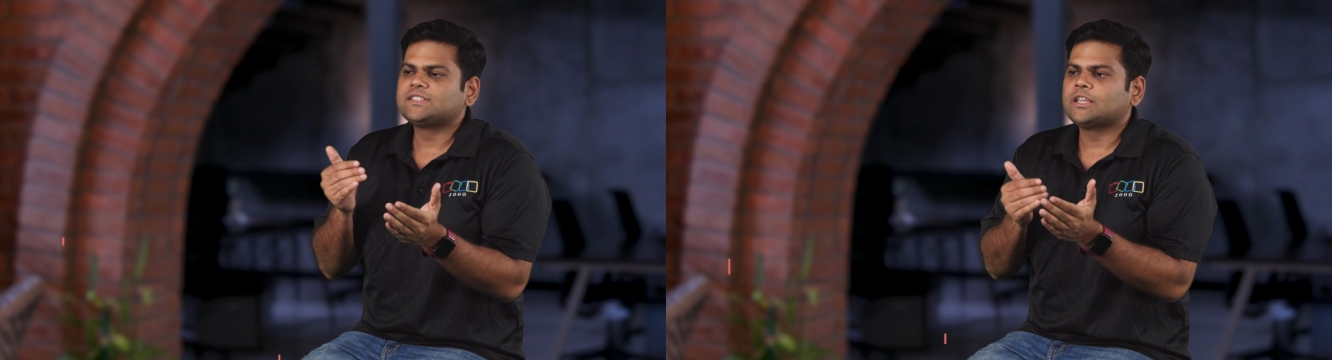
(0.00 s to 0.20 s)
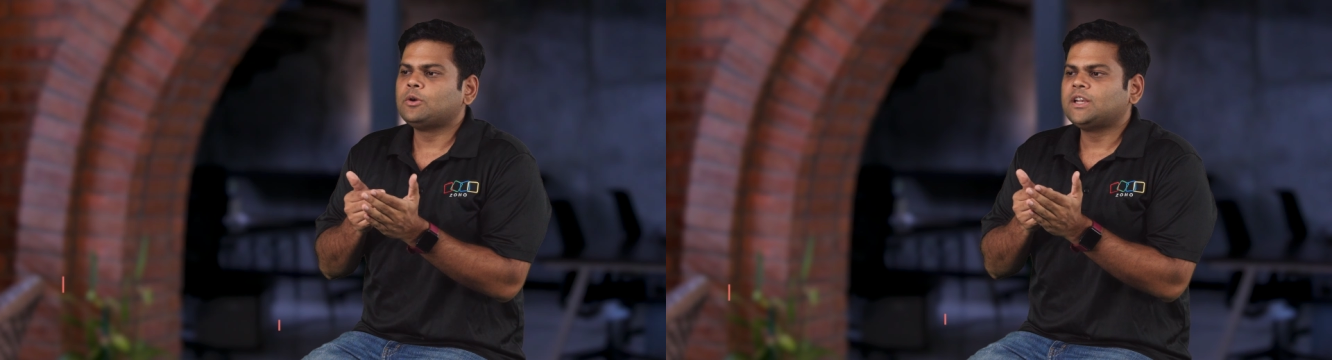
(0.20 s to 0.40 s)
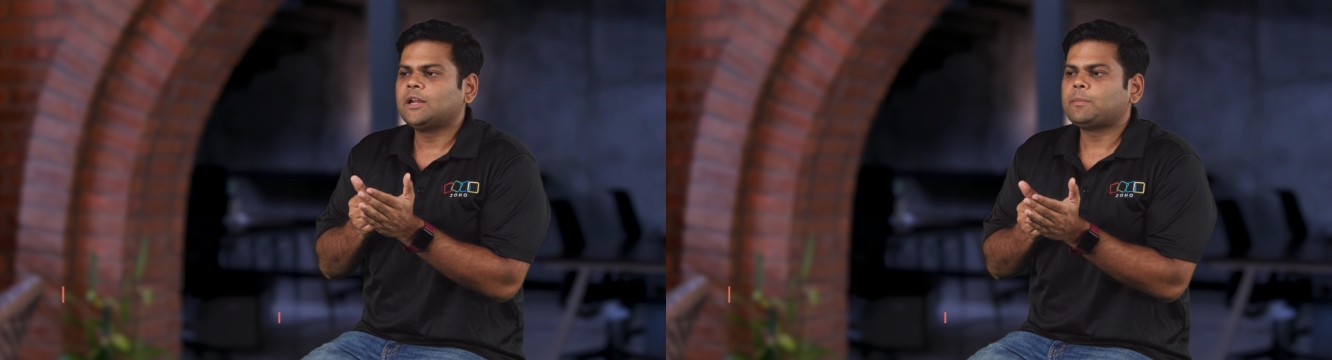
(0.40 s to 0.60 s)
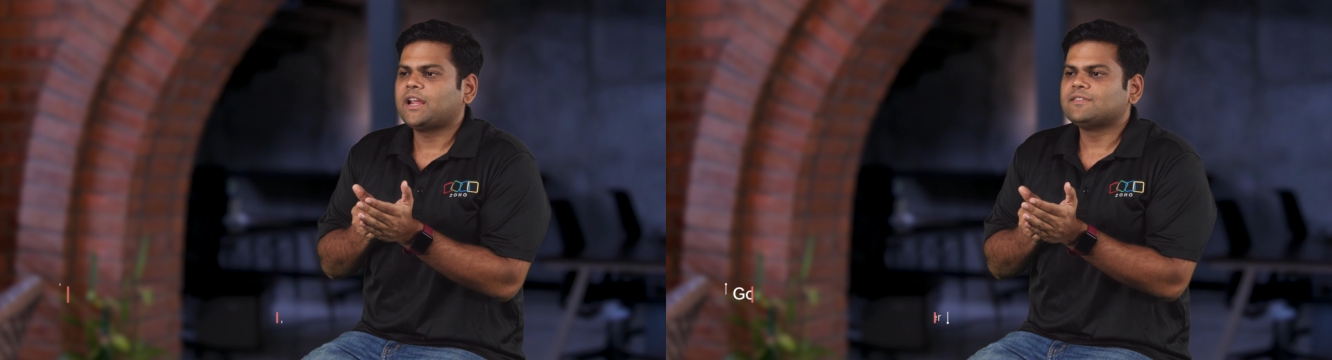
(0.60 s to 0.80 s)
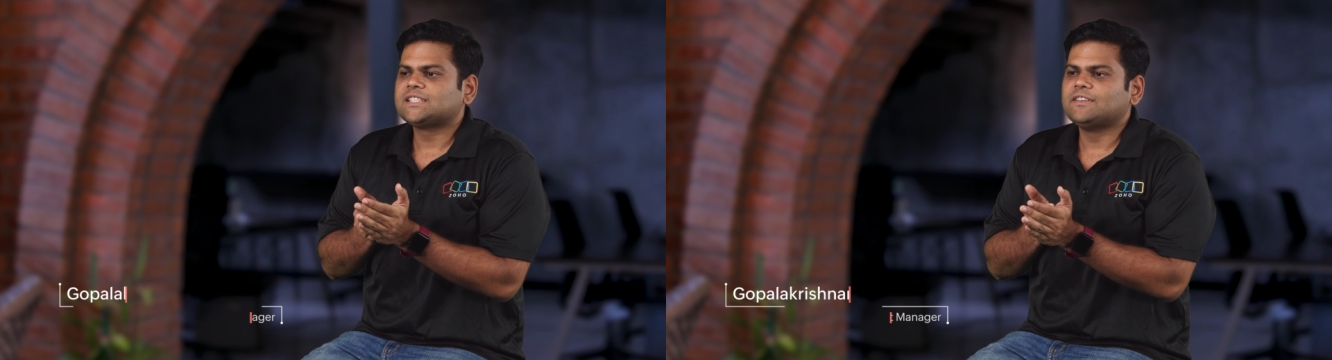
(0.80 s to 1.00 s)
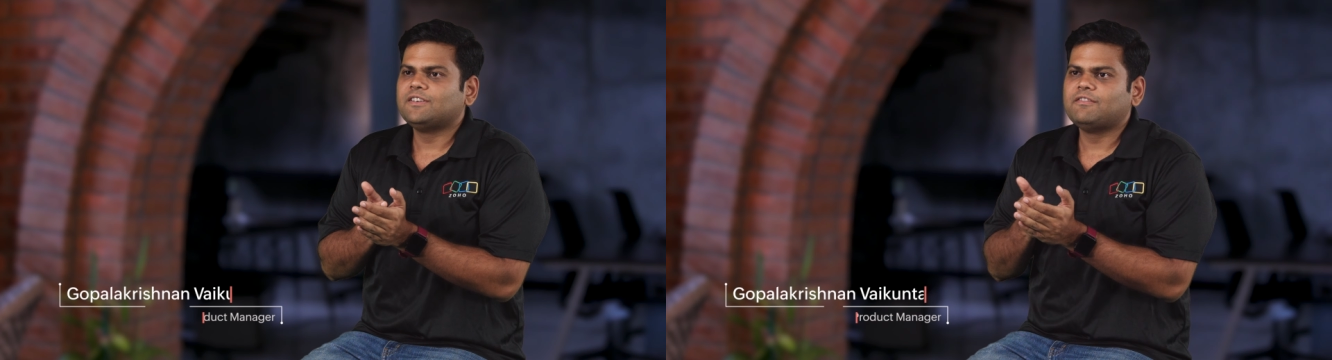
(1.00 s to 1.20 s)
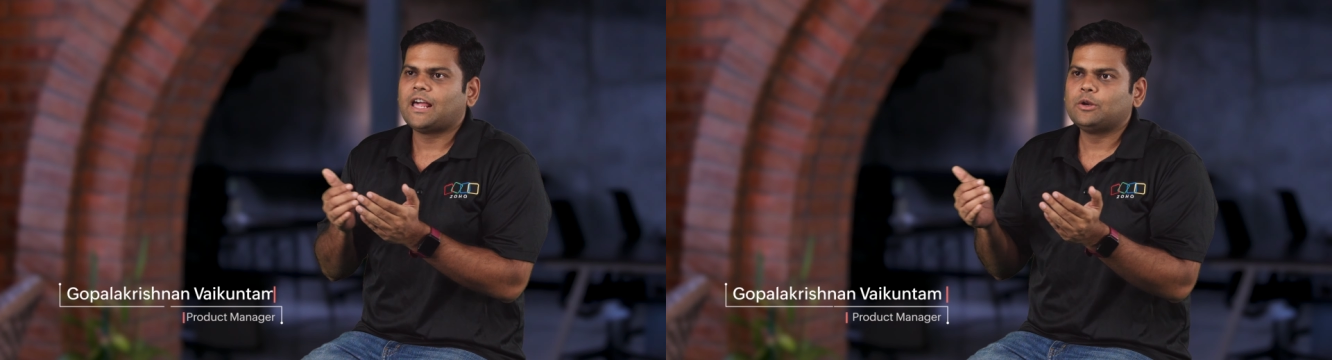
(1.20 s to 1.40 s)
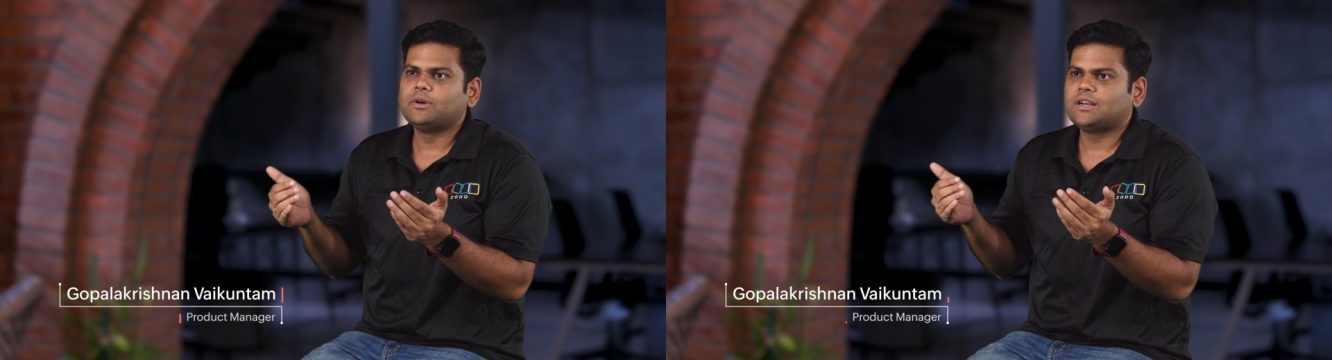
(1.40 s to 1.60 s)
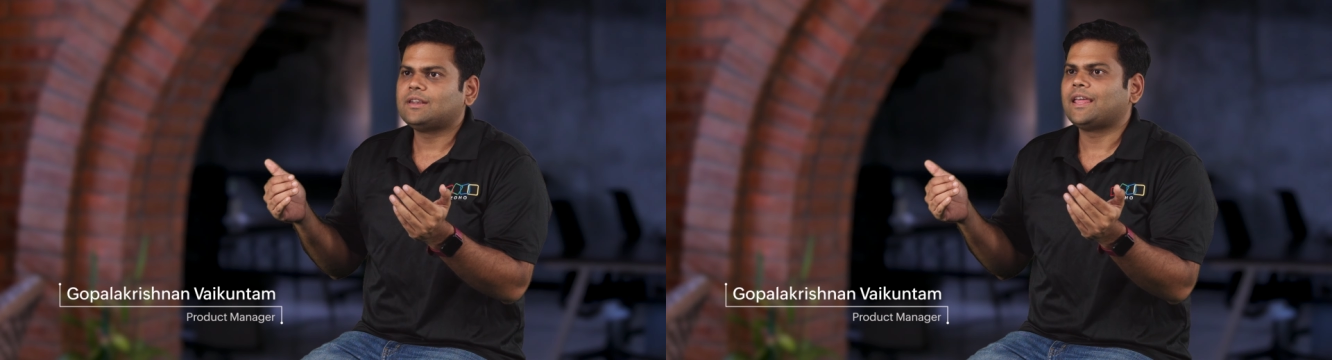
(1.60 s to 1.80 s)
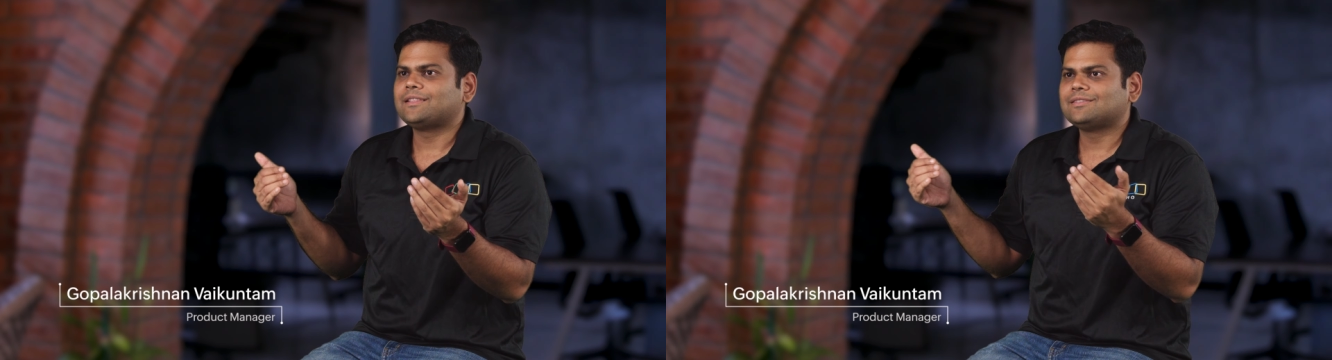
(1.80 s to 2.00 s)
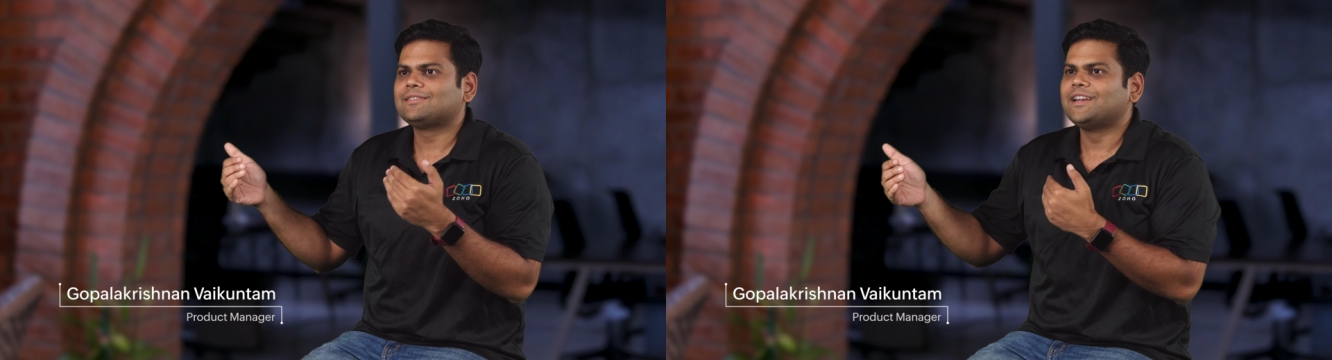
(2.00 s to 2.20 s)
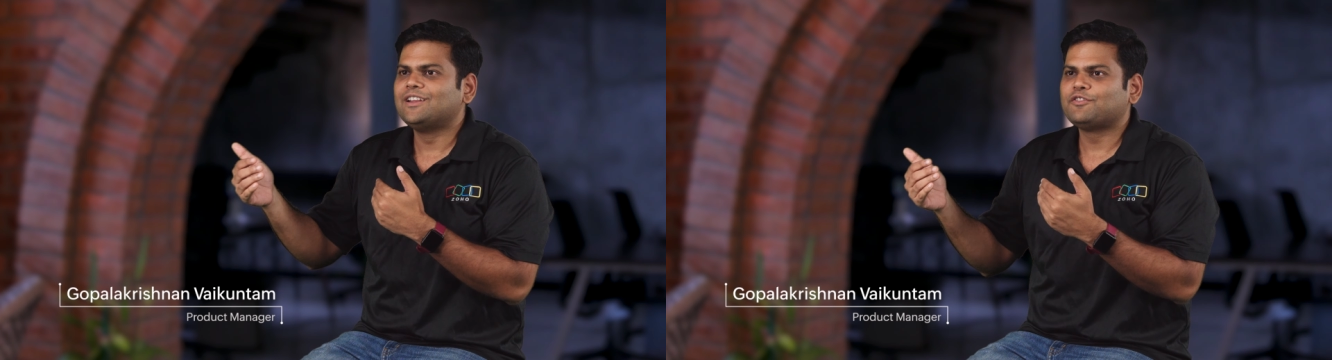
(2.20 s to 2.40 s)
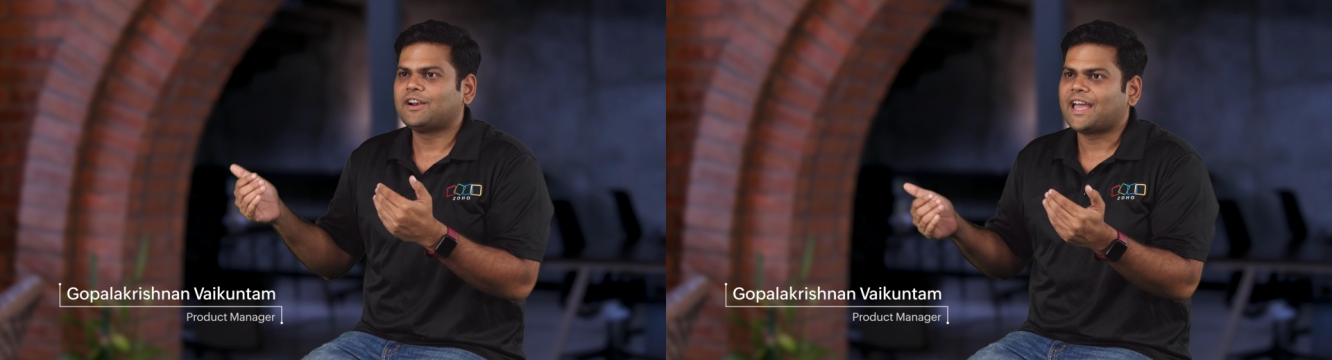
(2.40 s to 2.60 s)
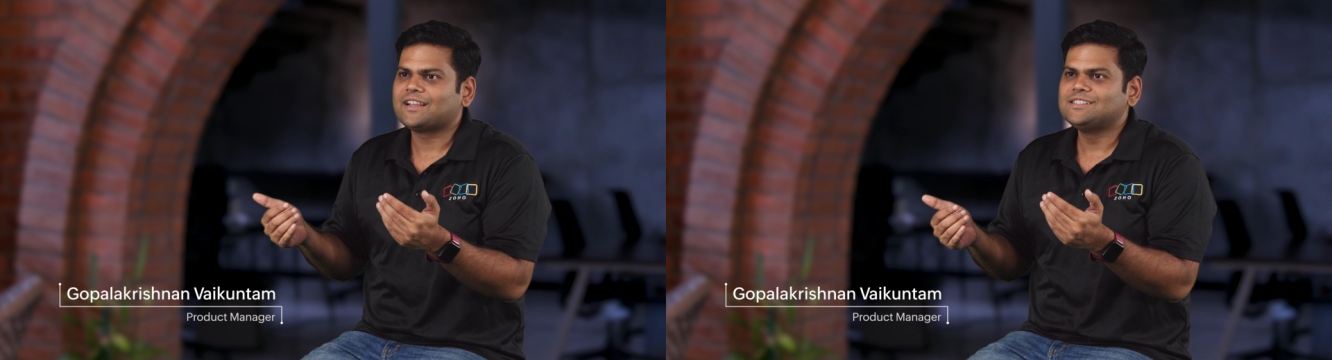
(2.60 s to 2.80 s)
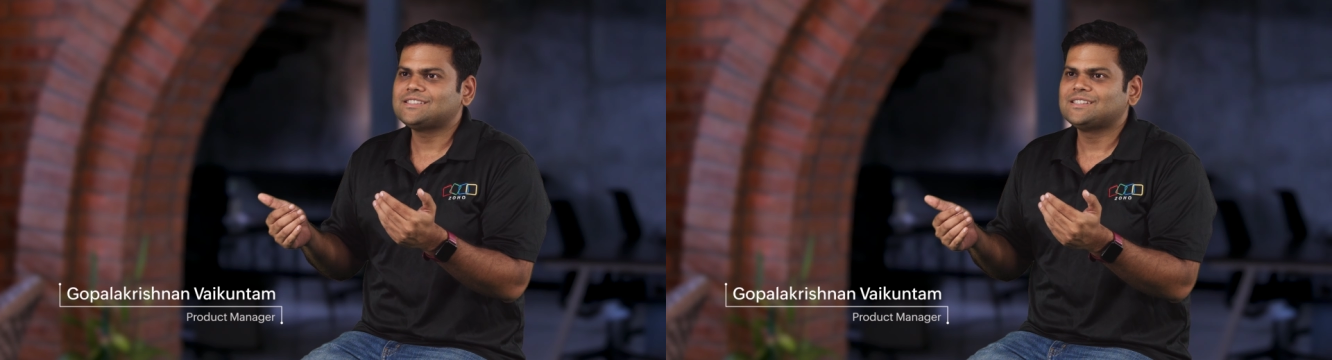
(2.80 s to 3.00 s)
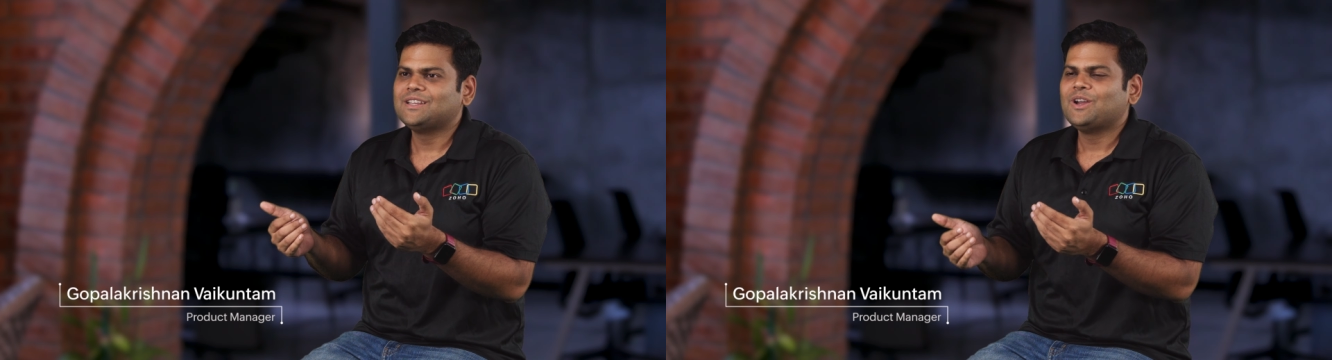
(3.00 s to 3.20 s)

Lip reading: security and privacy, we value it like 3 different angles.